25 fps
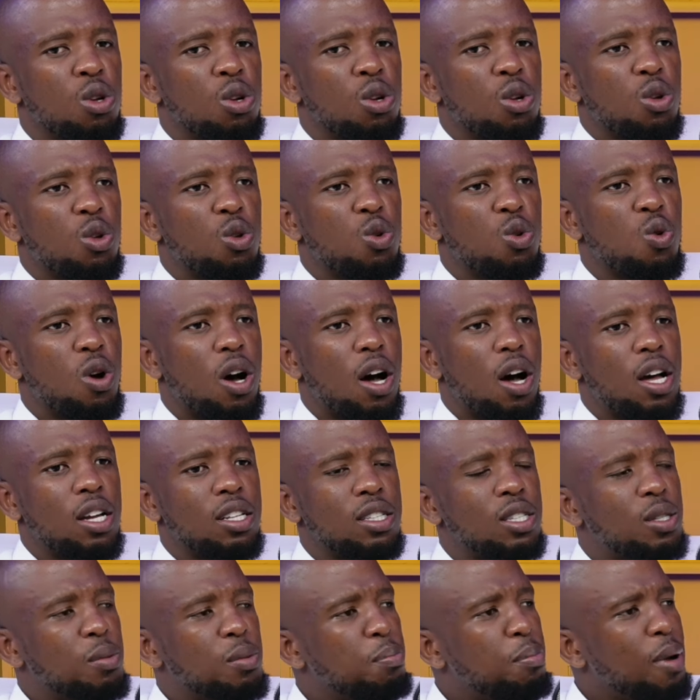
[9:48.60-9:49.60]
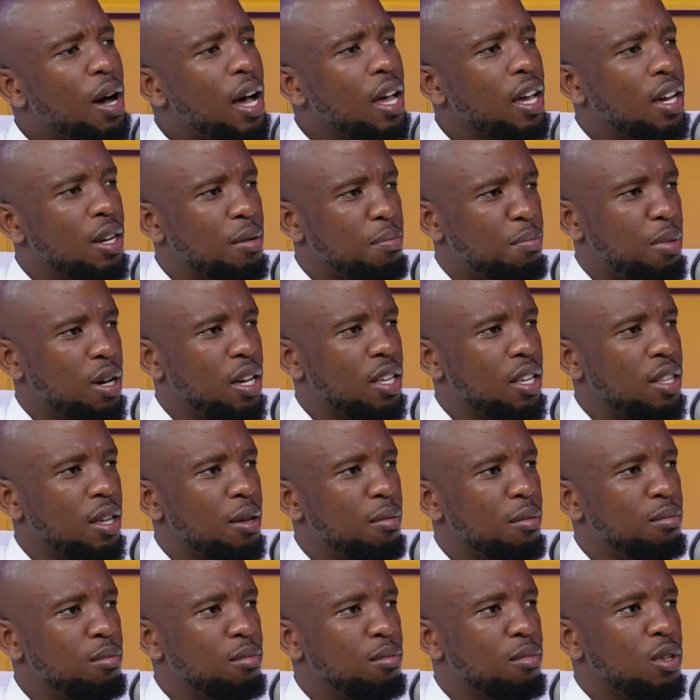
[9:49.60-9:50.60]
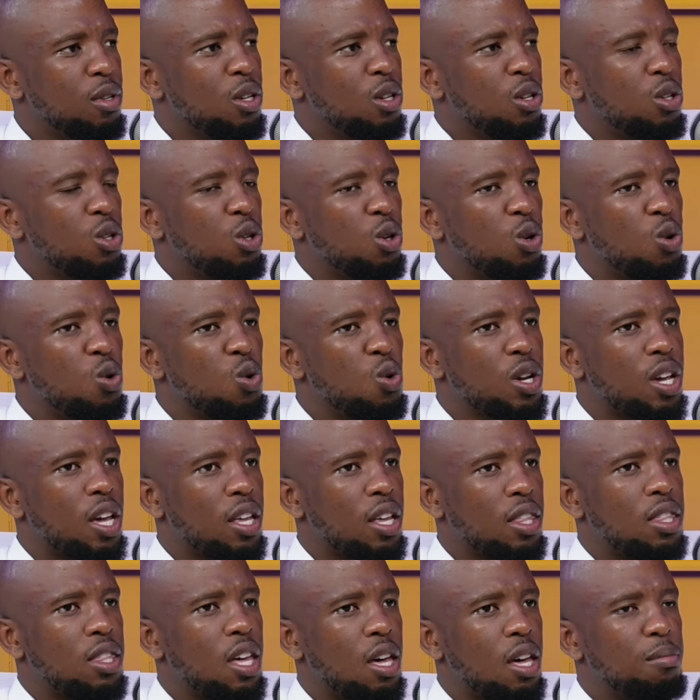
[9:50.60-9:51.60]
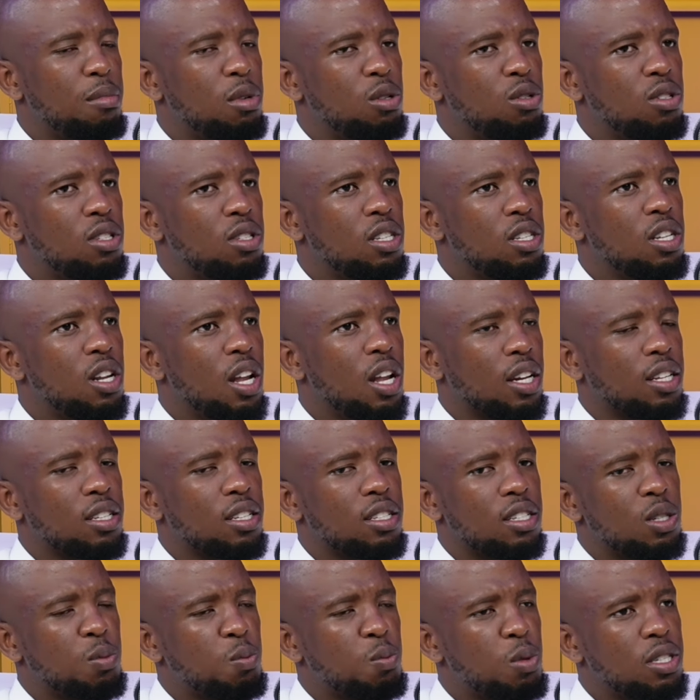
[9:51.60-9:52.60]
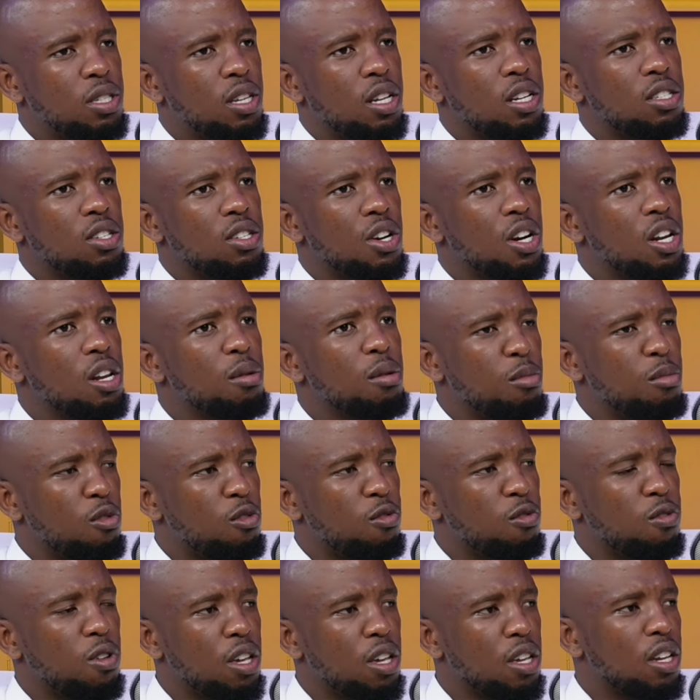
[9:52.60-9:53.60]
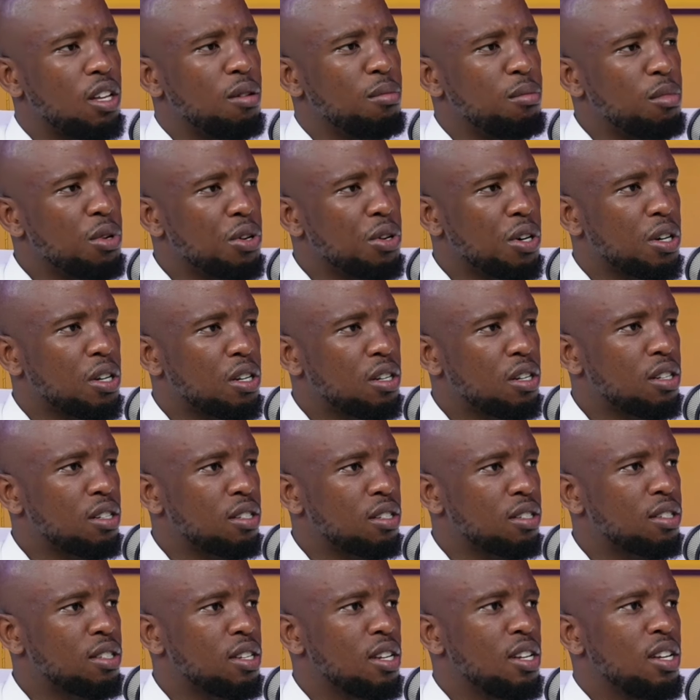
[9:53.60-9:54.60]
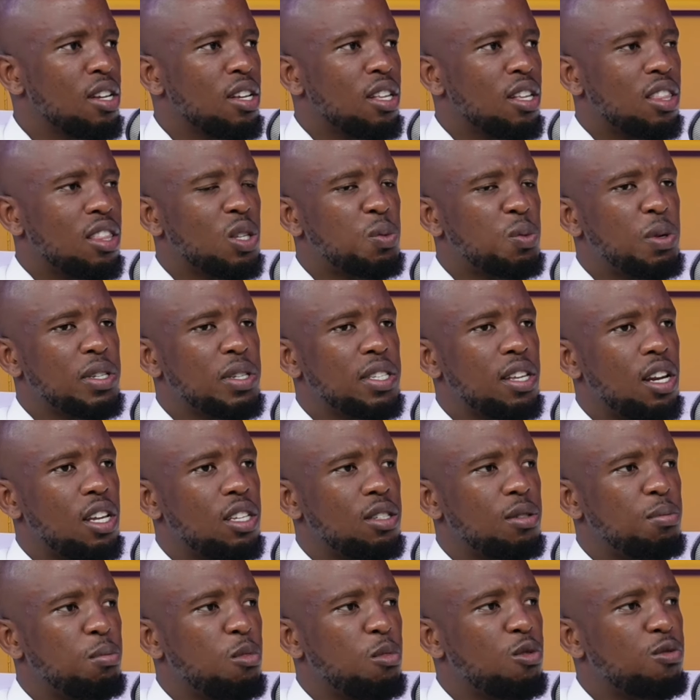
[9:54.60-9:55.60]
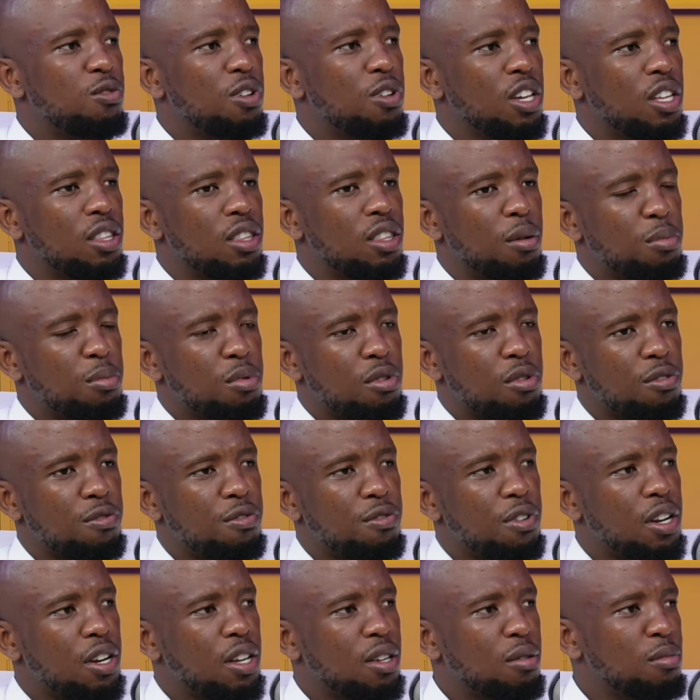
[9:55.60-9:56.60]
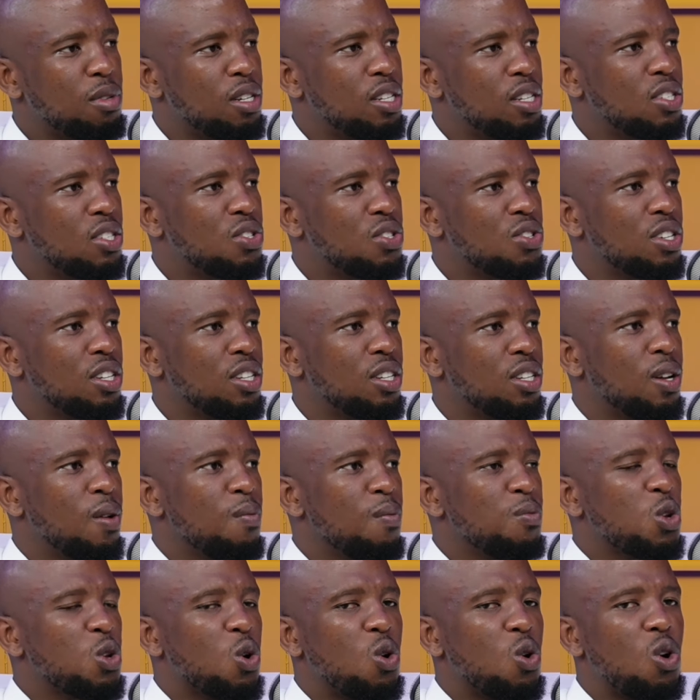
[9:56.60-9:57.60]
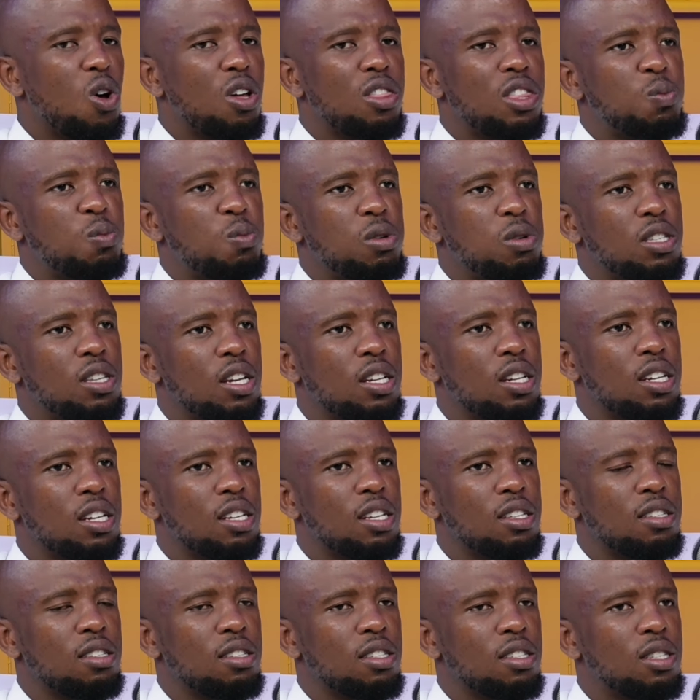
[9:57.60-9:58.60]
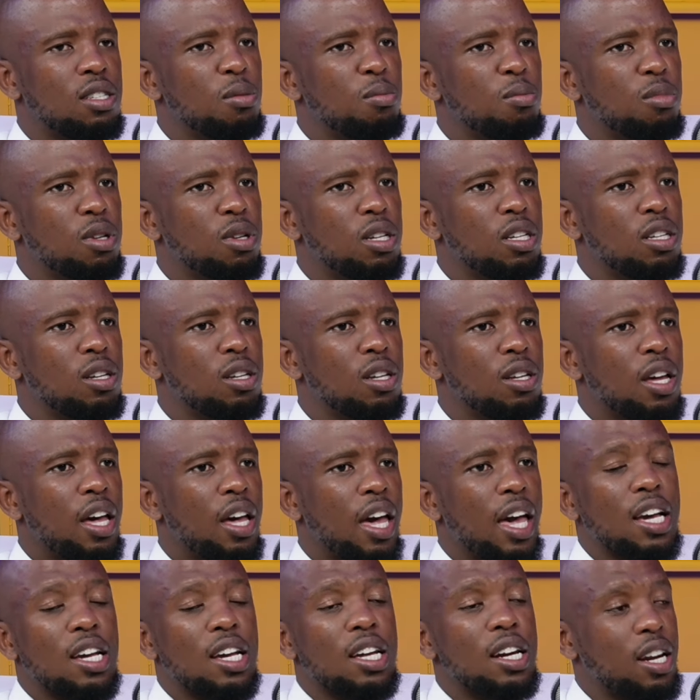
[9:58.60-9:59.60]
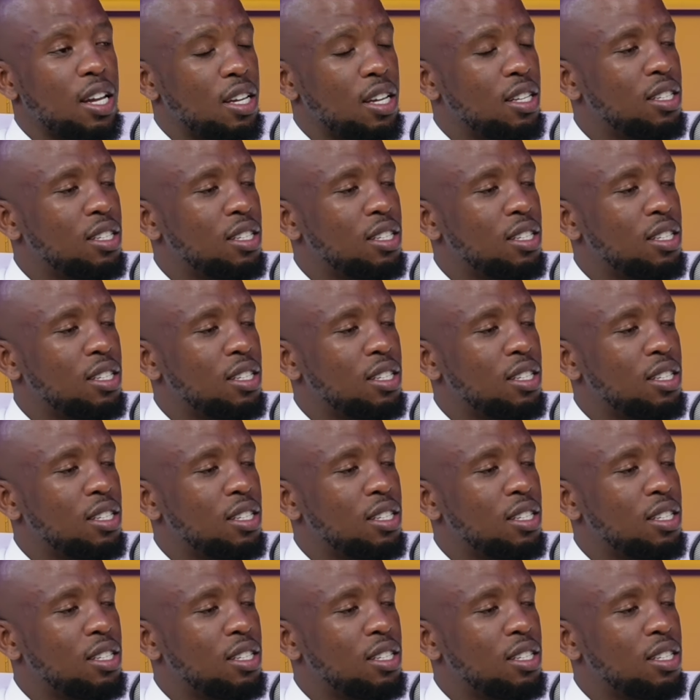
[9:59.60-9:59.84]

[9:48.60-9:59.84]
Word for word: you are inspired by them. Yeah. You look at them and see, like, this person is really moving in miracles. This person is moving in the prophetic ministry. Mm. Or this person is simply a great